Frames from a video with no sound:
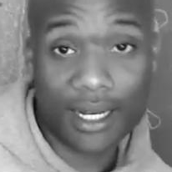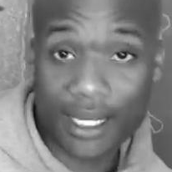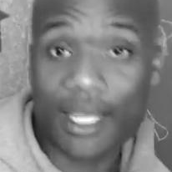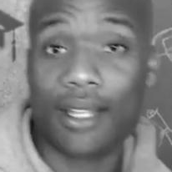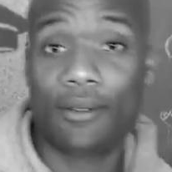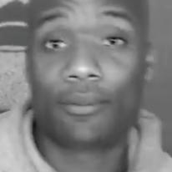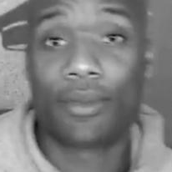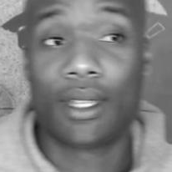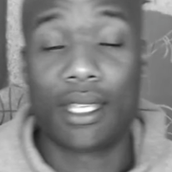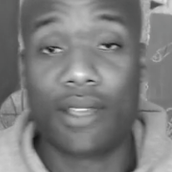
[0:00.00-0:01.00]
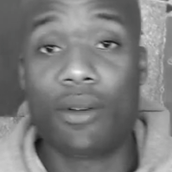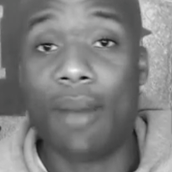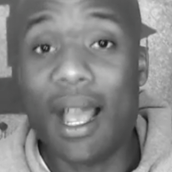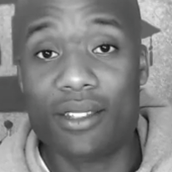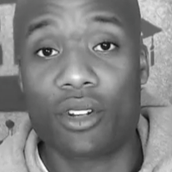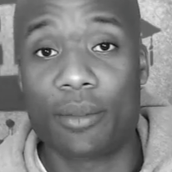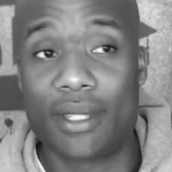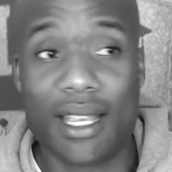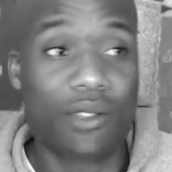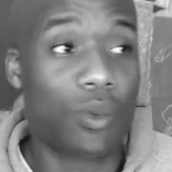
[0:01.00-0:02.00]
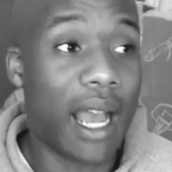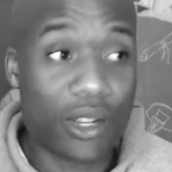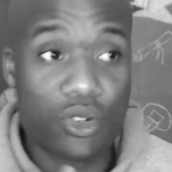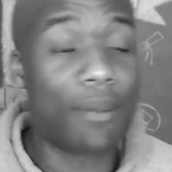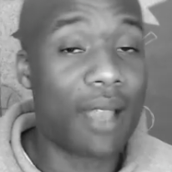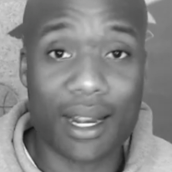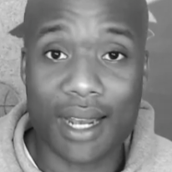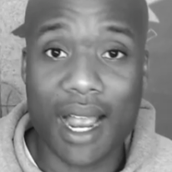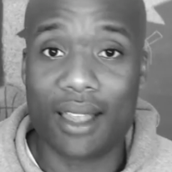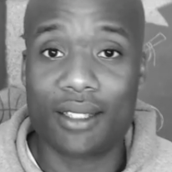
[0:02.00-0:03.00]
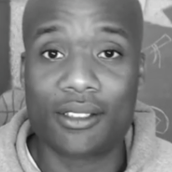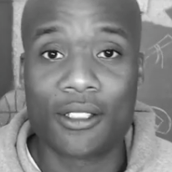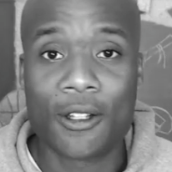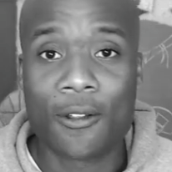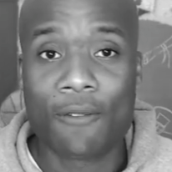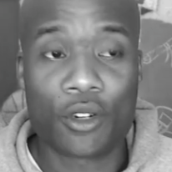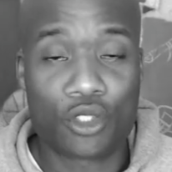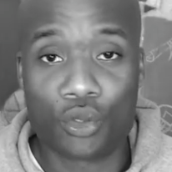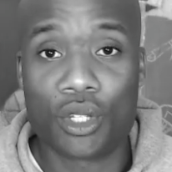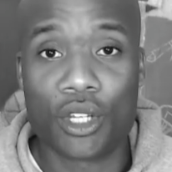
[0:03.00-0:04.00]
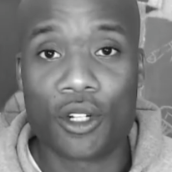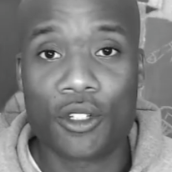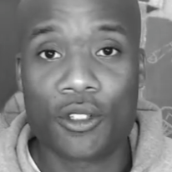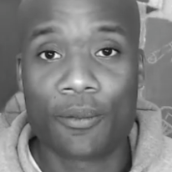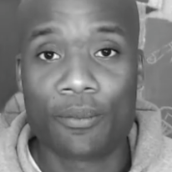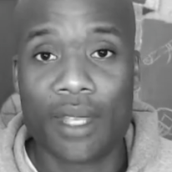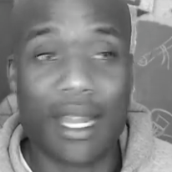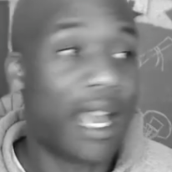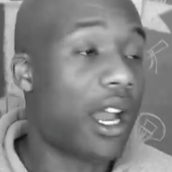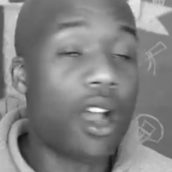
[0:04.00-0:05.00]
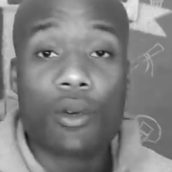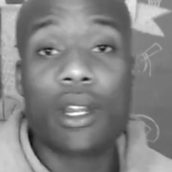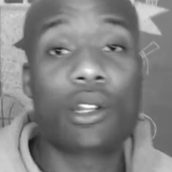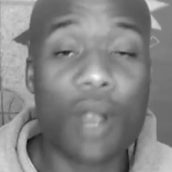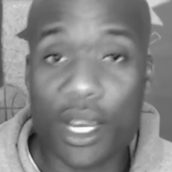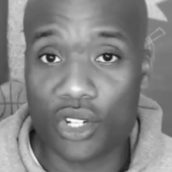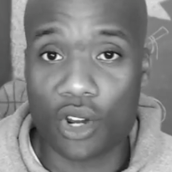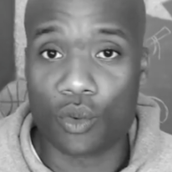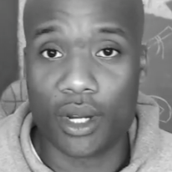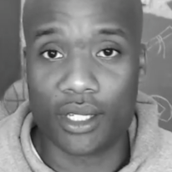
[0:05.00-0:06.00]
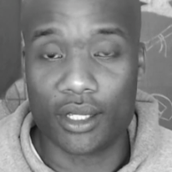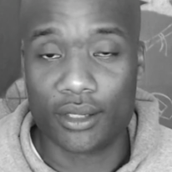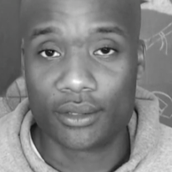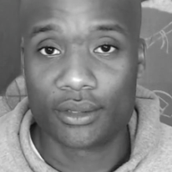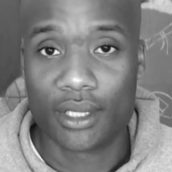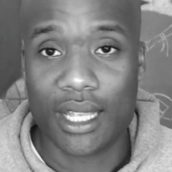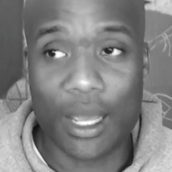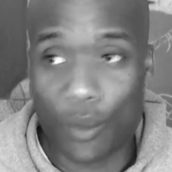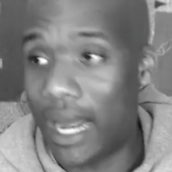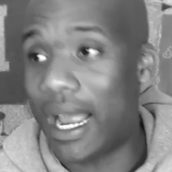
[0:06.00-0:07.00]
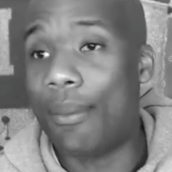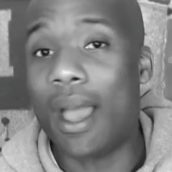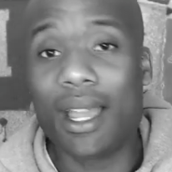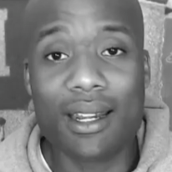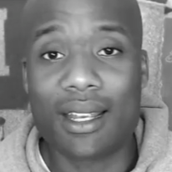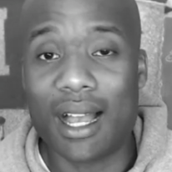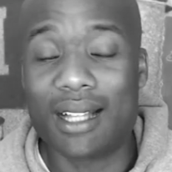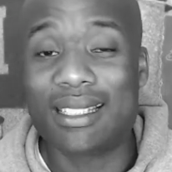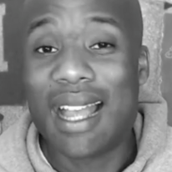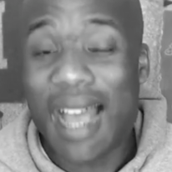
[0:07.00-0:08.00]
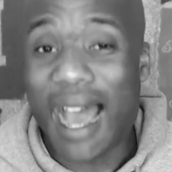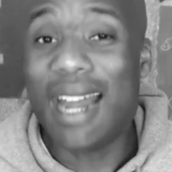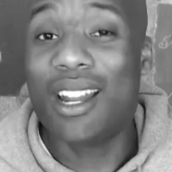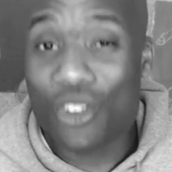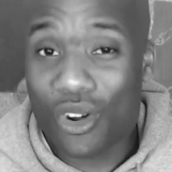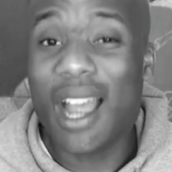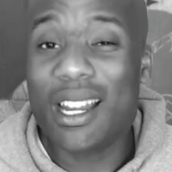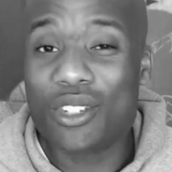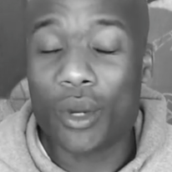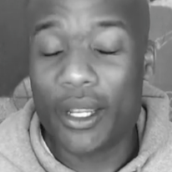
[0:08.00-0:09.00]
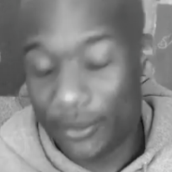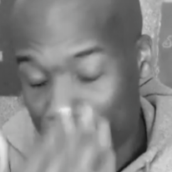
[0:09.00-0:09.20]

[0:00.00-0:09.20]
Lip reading: again, given my circumstance, when I dropped out of college for 2 years and I had already redshirted 1 year, and when I got back into college, I didn't graduate